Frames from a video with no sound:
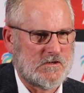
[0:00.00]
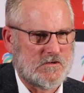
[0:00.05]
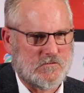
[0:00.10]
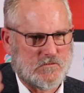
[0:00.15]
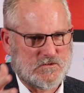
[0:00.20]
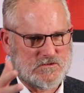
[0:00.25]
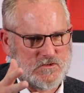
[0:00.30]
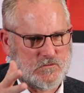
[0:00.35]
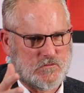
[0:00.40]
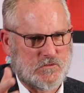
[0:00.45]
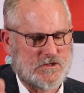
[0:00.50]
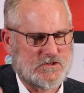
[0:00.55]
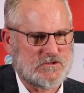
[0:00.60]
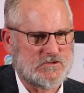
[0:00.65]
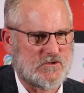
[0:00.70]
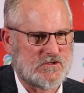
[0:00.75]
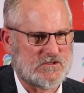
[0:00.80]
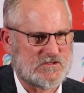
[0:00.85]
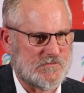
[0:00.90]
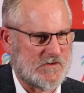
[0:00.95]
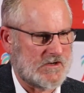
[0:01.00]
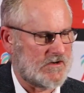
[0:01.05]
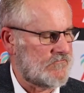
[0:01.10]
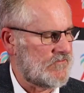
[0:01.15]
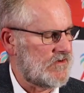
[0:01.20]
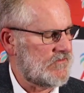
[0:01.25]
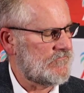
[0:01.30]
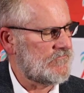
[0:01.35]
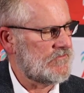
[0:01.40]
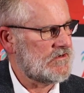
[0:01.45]
There was a question asked about a
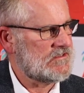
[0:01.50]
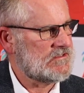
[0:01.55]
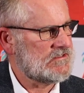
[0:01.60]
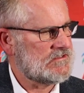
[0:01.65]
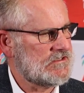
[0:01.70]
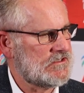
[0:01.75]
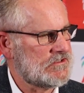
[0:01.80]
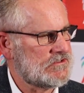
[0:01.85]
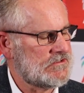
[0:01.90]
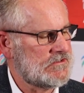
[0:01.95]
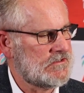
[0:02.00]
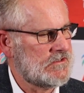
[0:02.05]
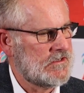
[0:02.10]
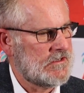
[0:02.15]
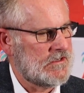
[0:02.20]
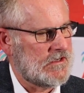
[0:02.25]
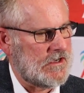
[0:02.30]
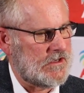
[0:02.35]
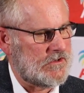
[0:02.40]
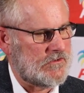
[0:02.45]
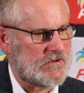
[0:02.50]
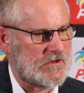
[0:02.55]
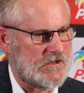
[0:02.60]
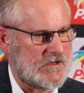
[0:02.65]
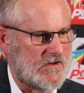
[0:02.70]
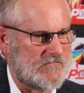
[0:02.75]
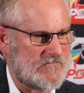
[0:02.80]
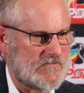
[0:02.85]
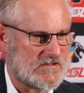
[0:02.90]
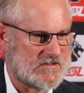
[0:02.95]
referee's decision, and you can
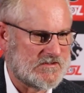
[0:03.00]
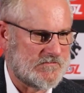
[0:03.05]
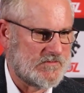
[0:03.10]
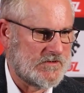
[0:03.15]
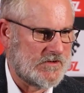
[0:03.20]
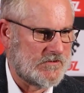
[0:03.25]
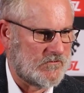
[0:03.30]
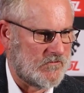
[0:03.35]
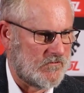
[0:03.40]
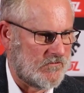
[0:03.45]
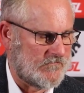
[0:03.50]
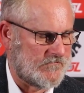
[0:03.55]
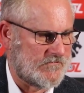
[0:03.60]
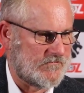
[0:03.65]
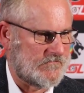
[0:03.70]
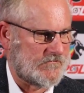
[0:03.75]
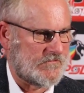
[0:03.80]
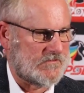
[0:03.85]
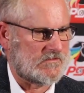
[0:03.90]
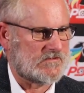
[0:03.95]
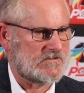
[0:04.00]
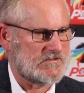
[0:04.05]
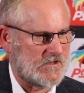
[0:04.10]
have discipline off the field.